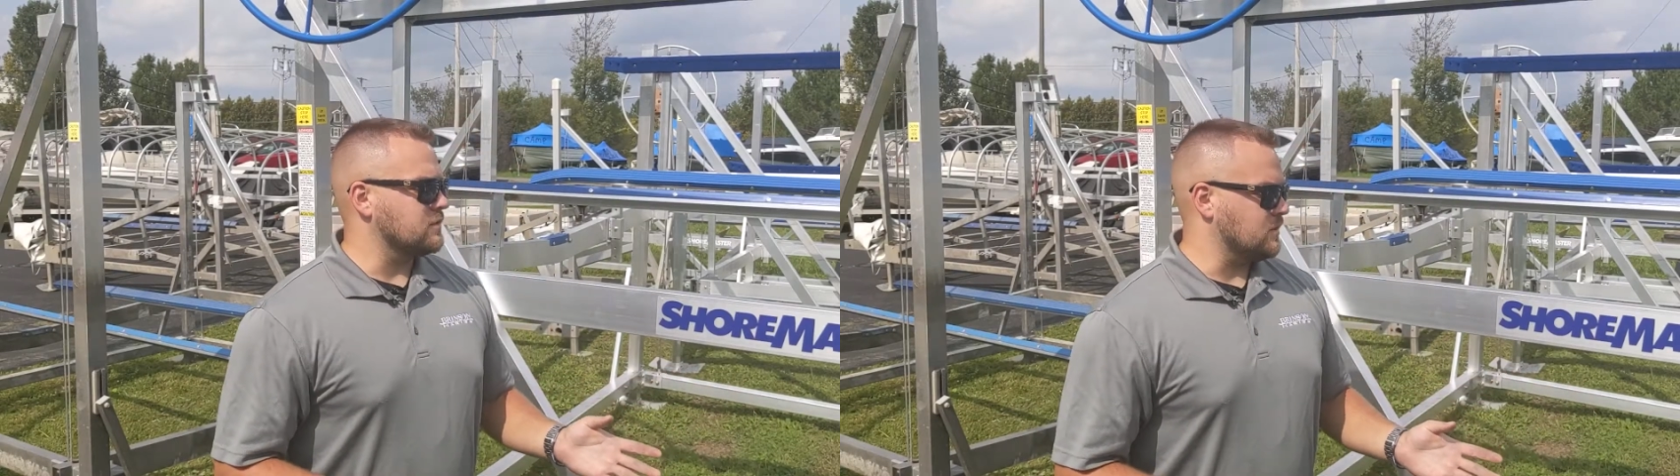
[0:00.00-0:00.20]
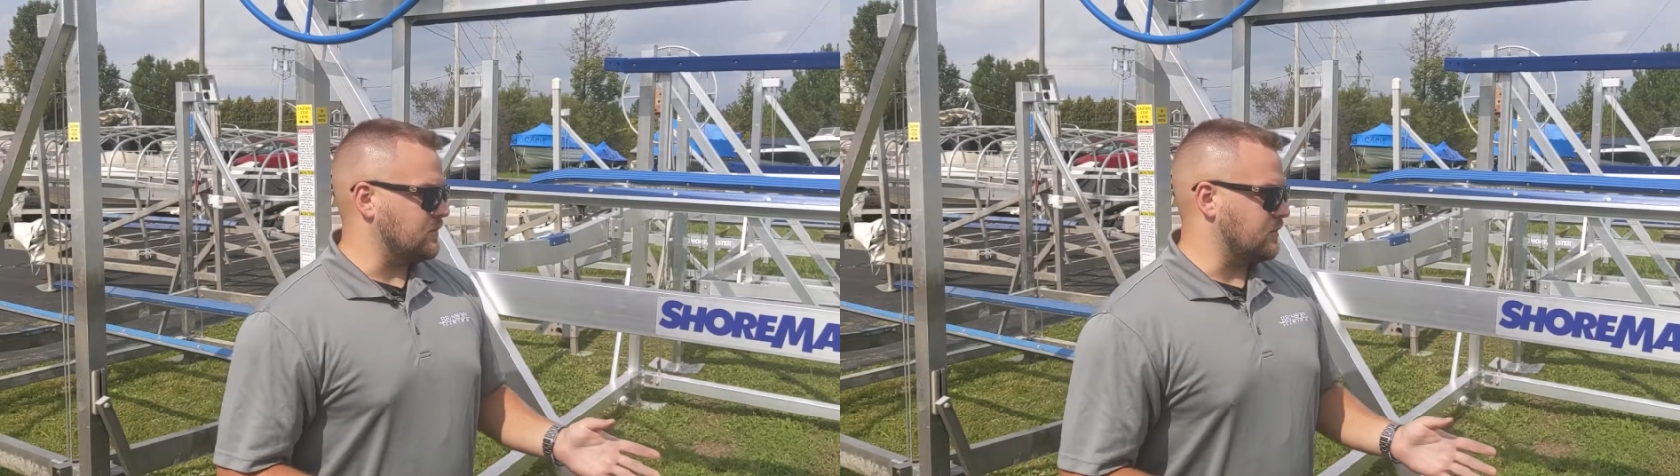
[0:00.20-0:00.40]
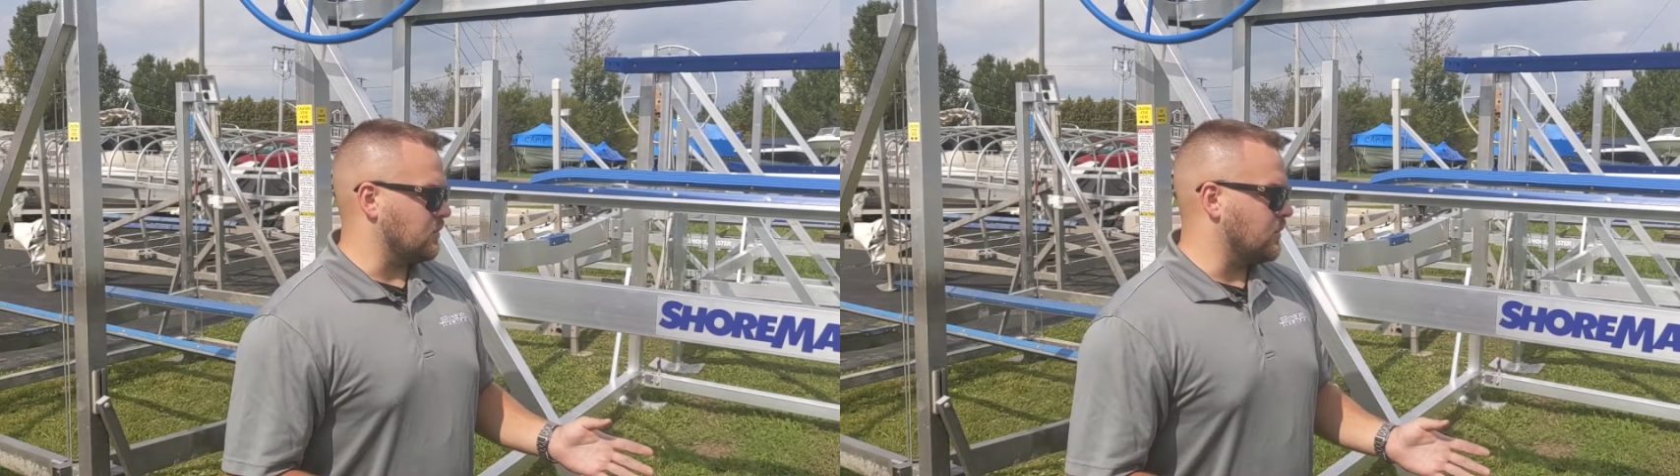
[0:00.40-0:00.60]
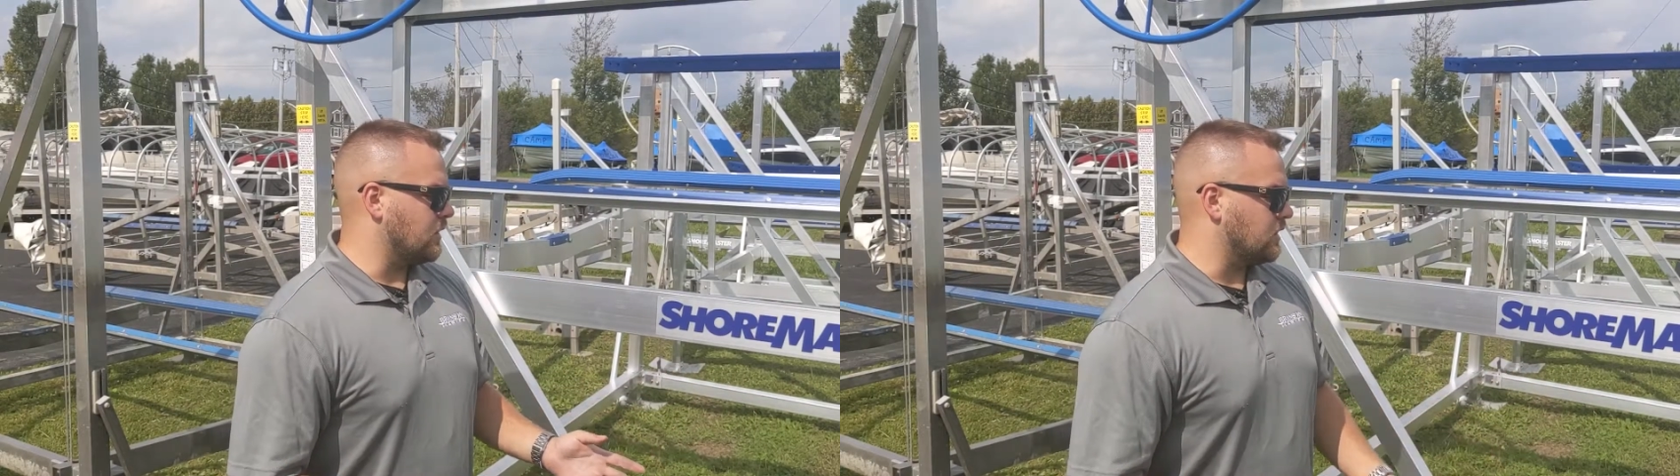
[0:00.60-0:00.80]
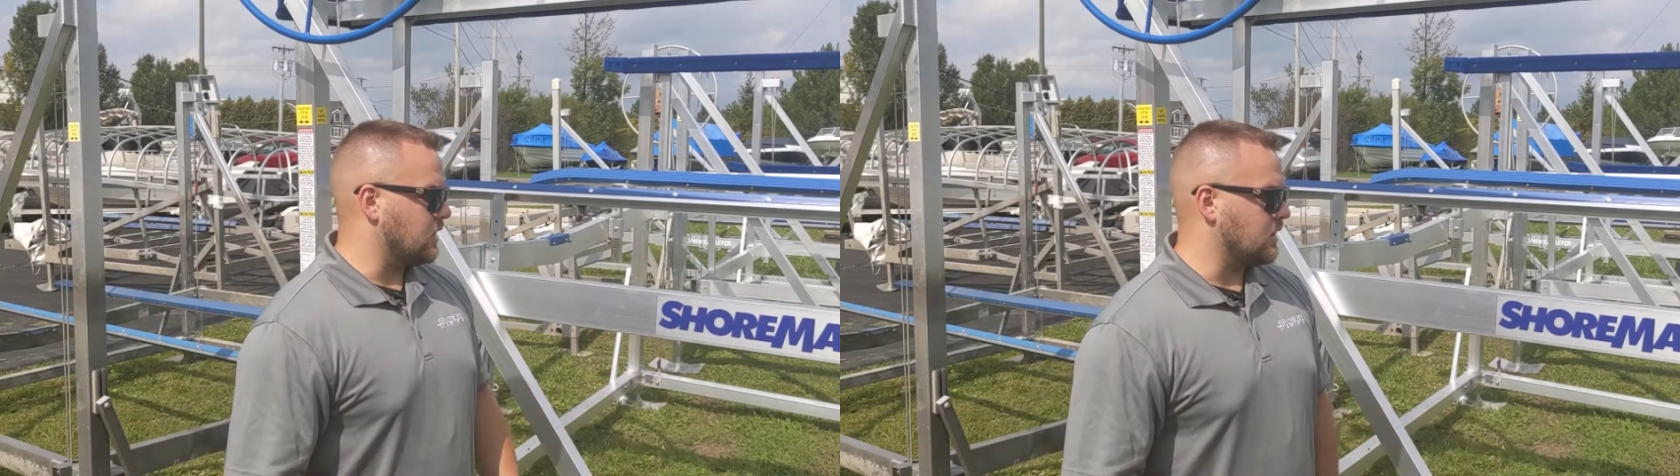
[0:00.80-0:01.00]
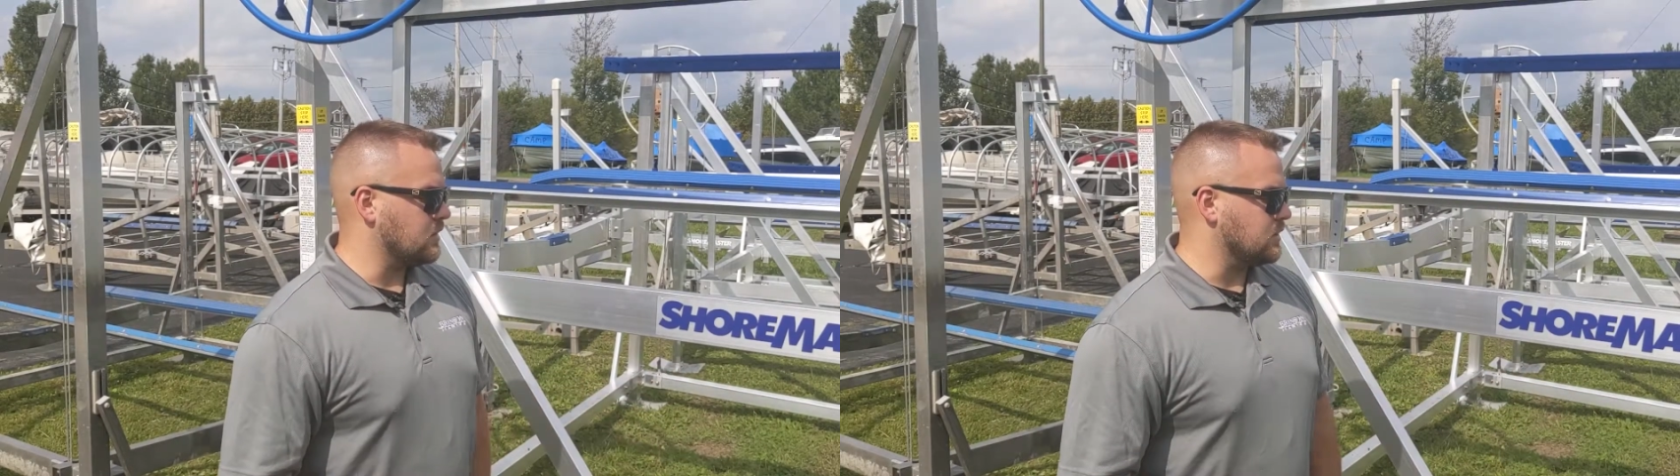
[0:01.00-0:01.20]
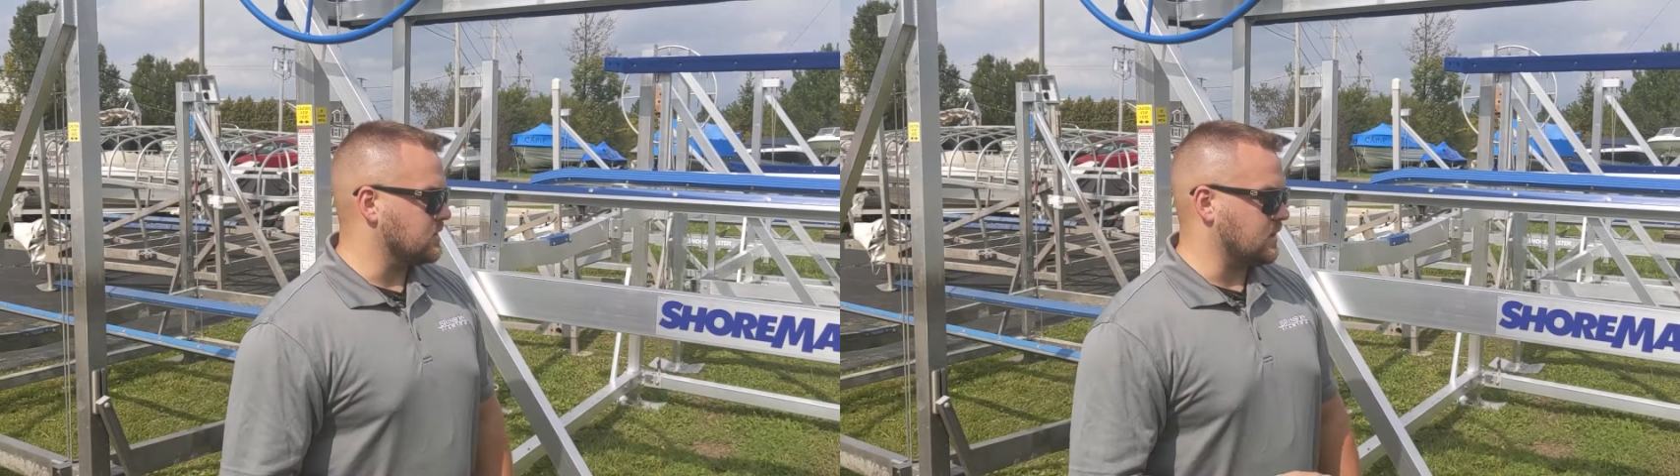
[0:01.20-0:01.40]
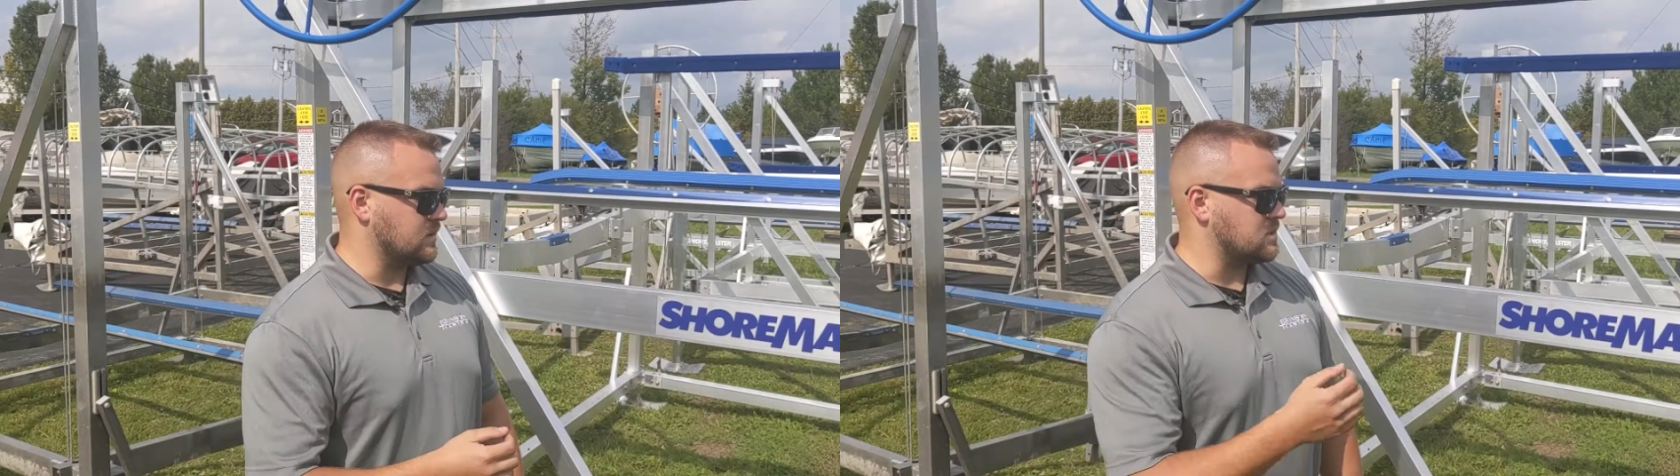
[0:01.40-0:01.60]
to it for the winter. You can
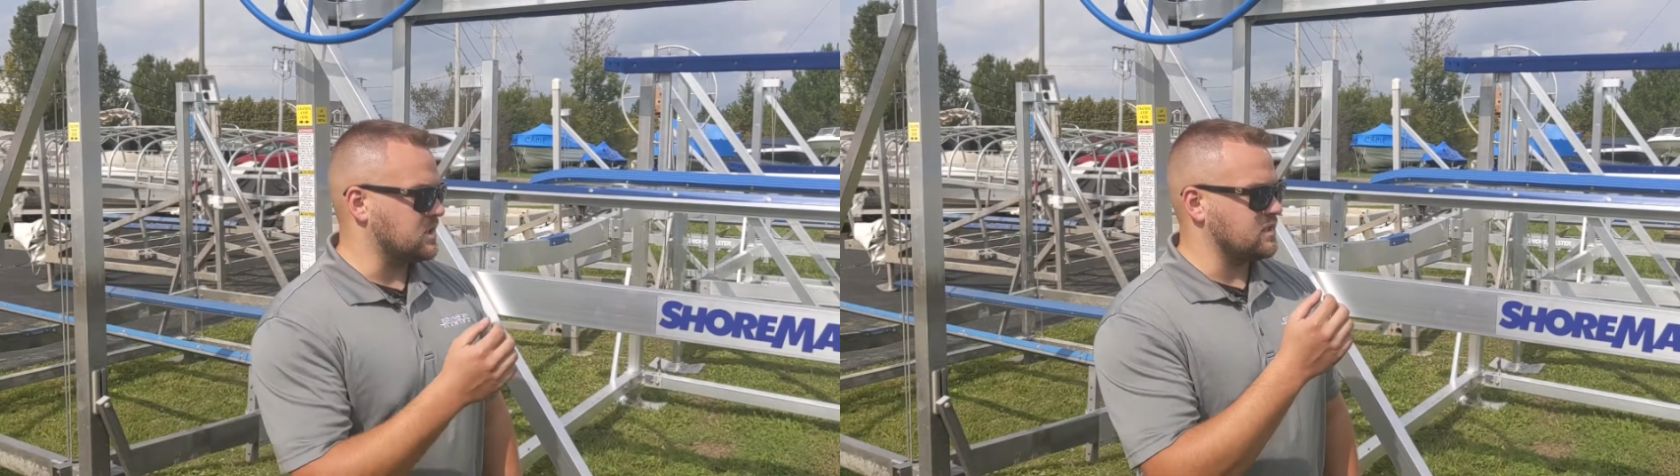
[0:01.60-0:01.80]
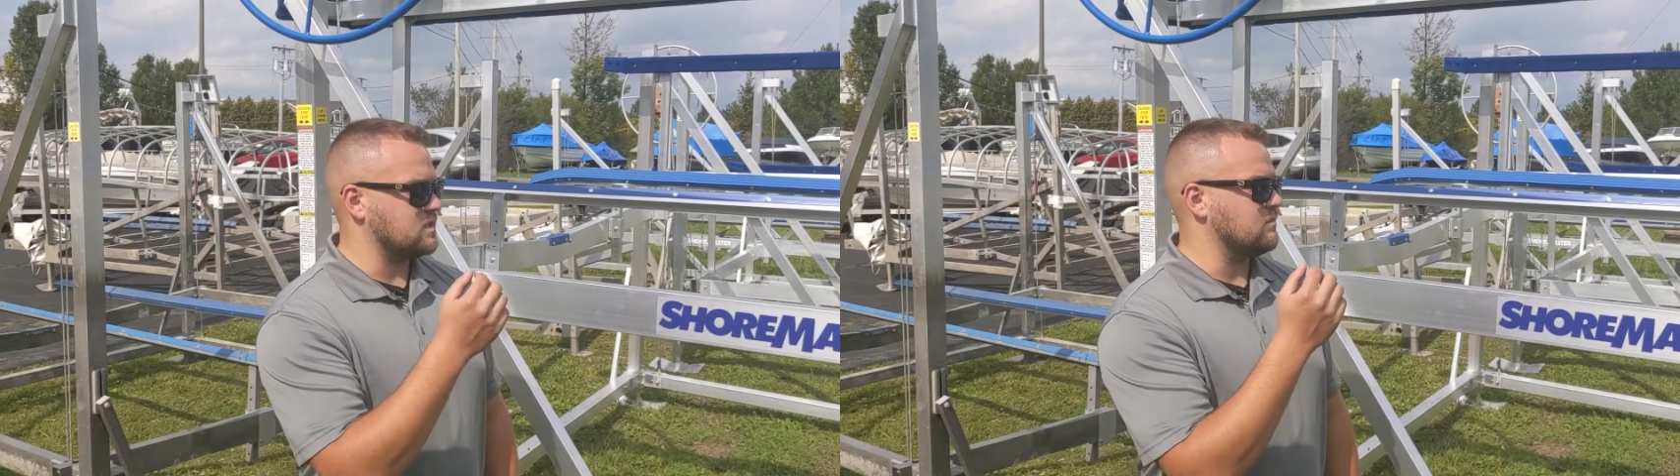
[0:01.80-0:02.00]
take that chance to